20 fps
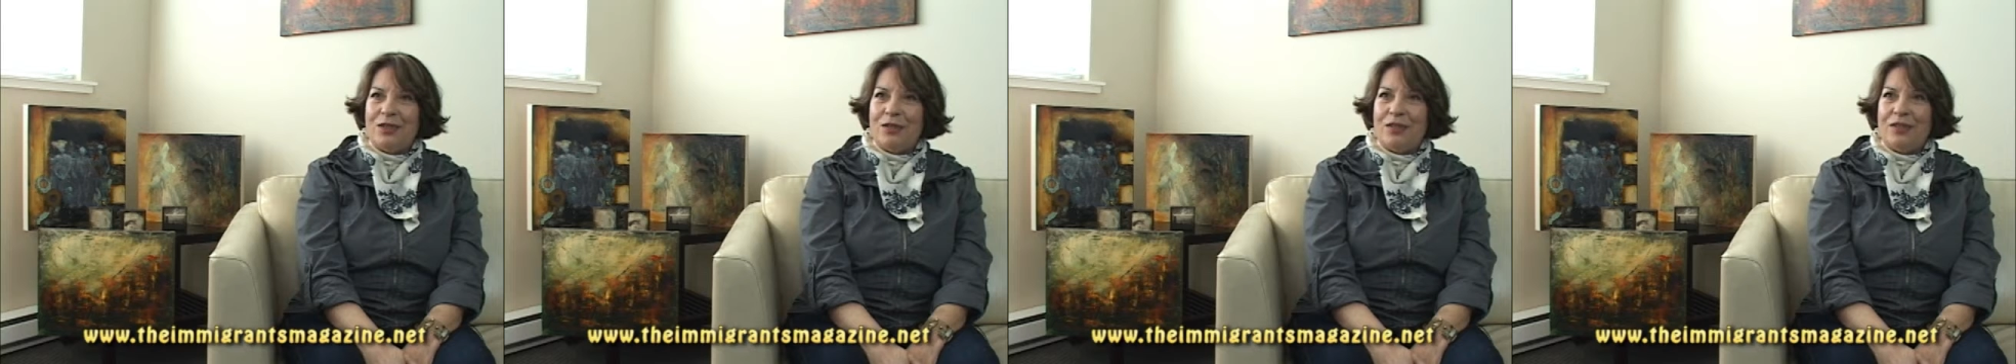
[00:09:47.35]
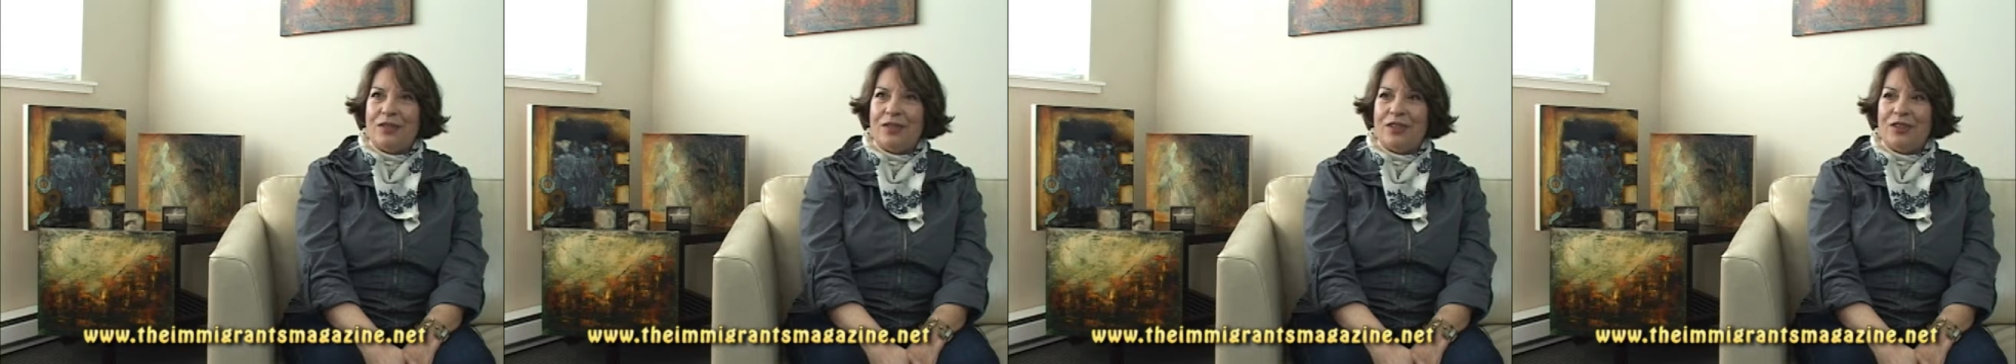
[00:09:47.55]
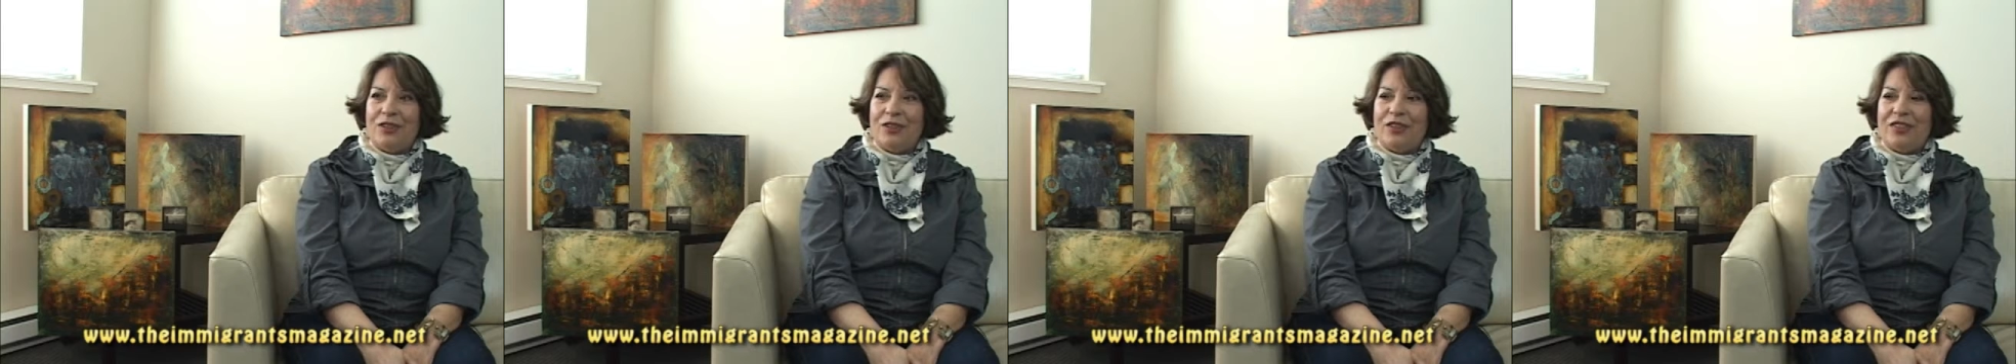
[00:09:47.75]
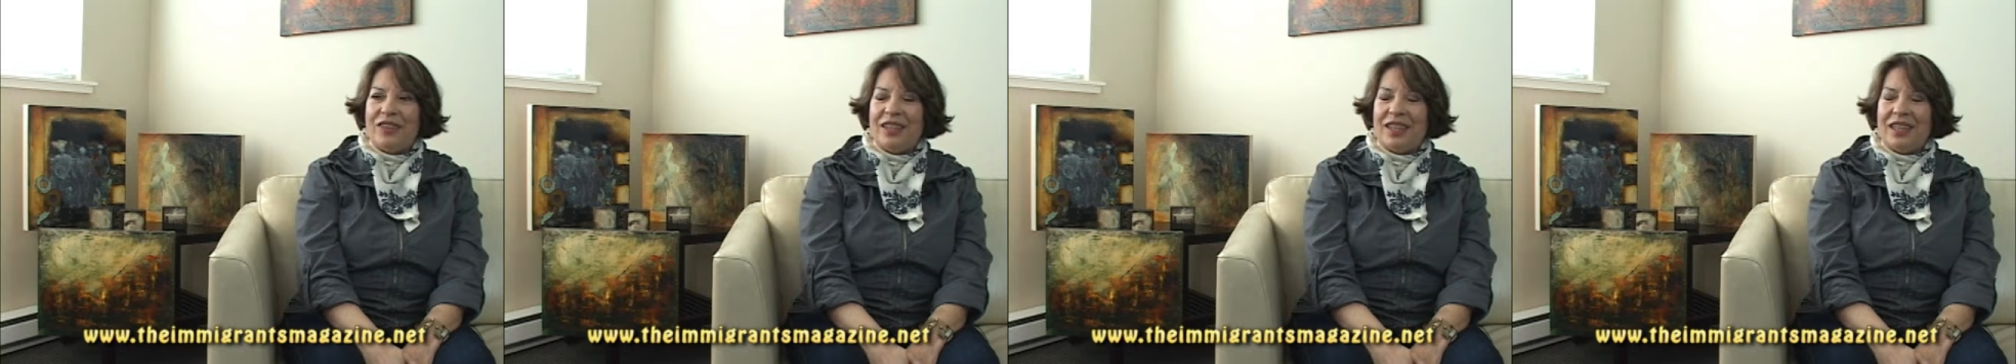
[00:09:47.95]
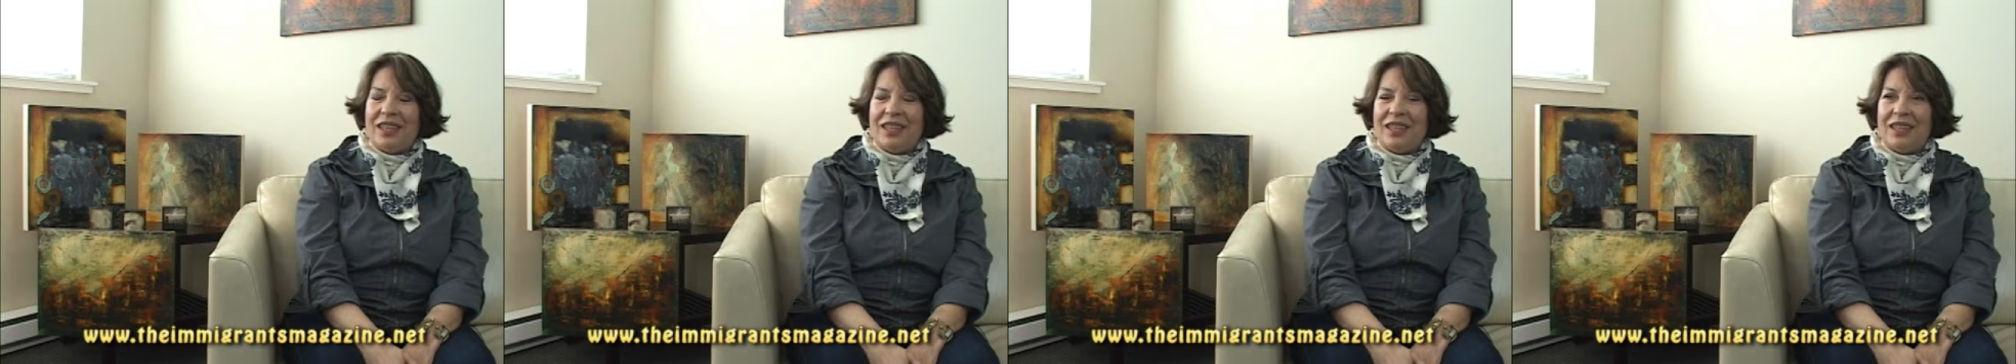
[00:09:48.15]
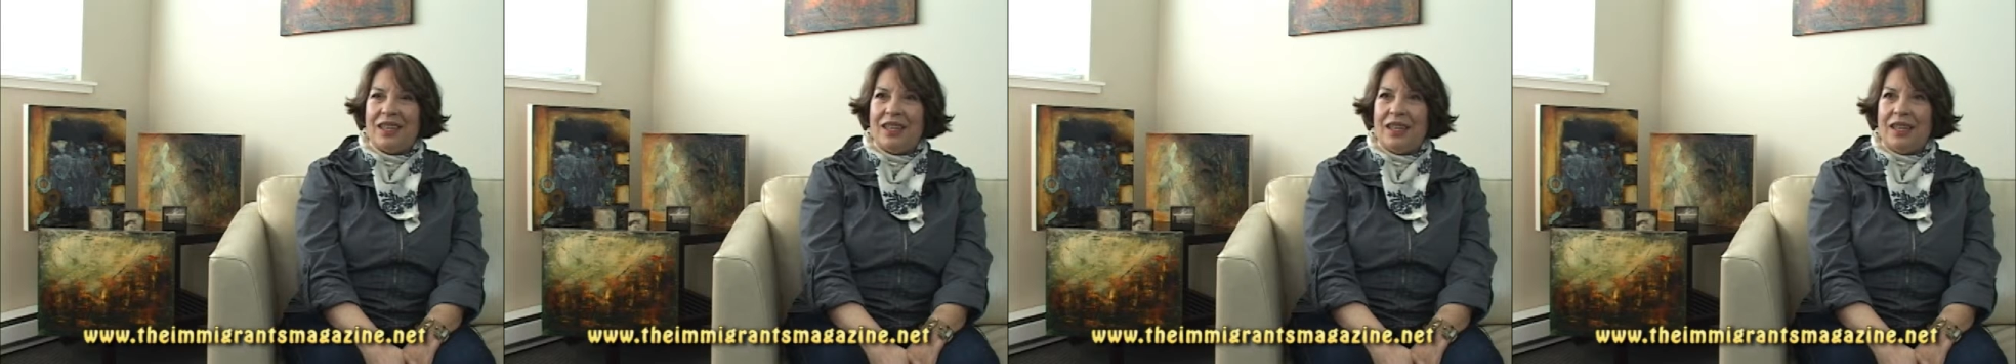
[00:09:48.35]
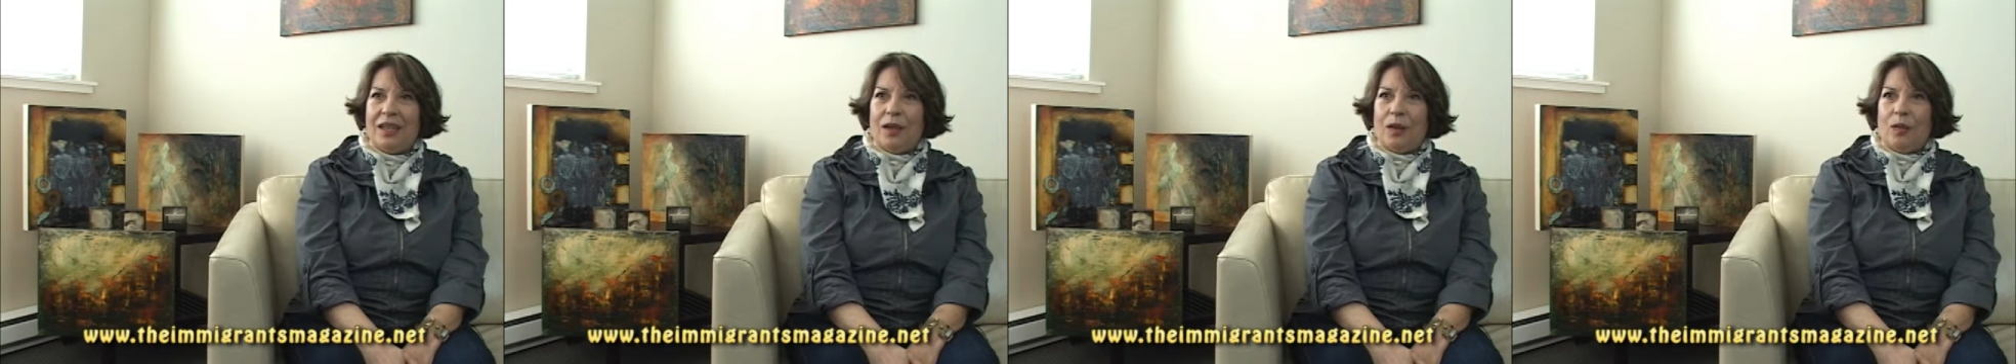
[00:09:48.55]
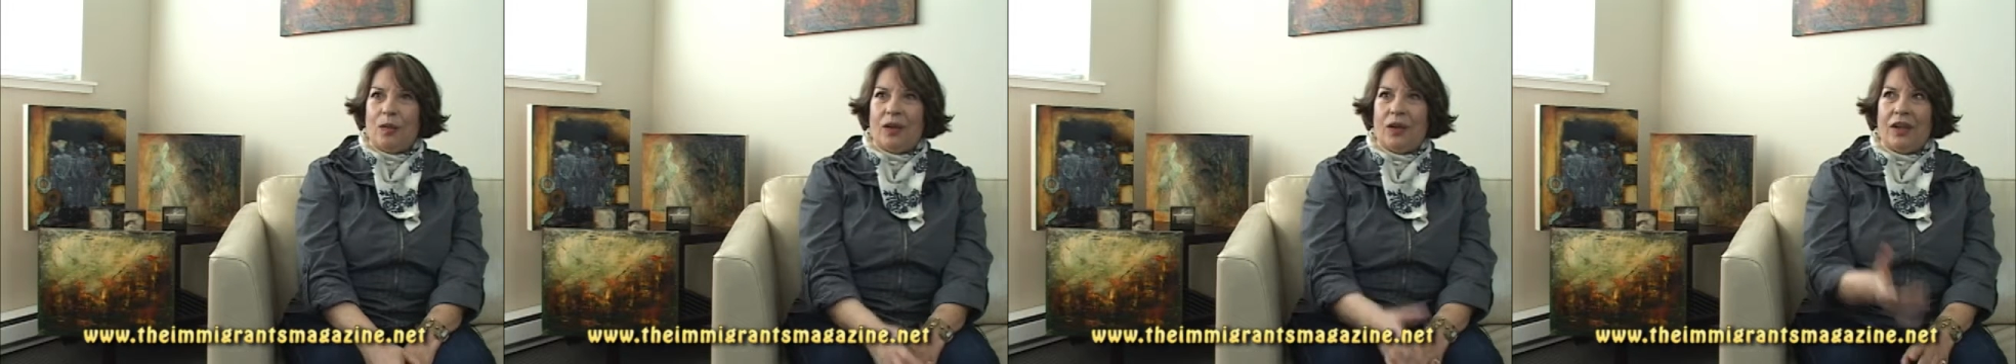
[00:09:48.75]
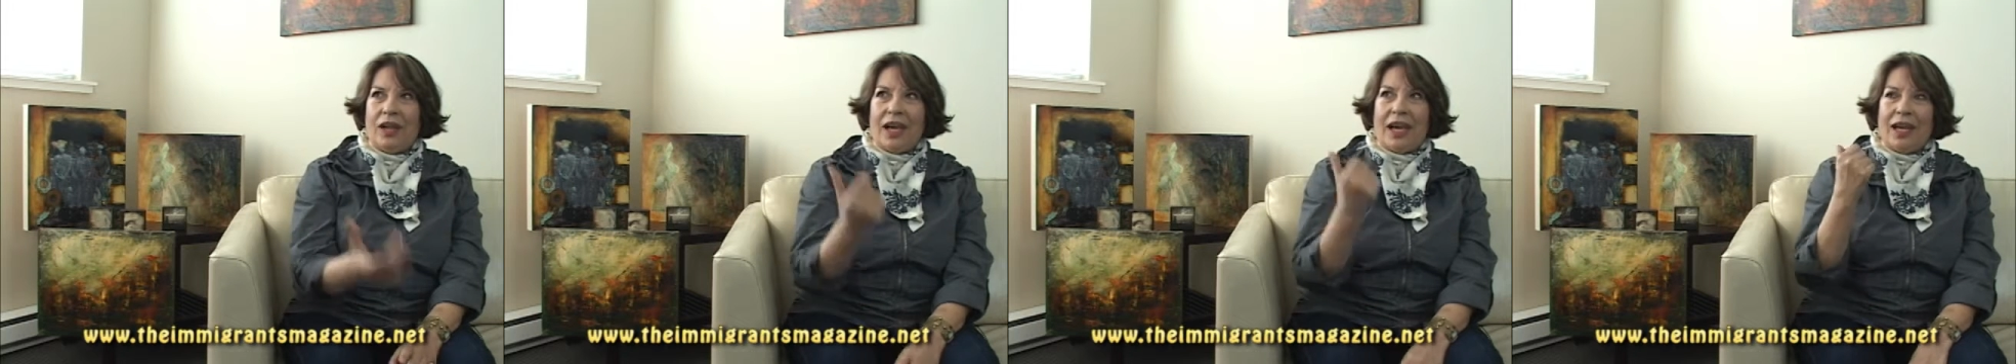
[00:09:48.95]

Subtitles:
you think, well,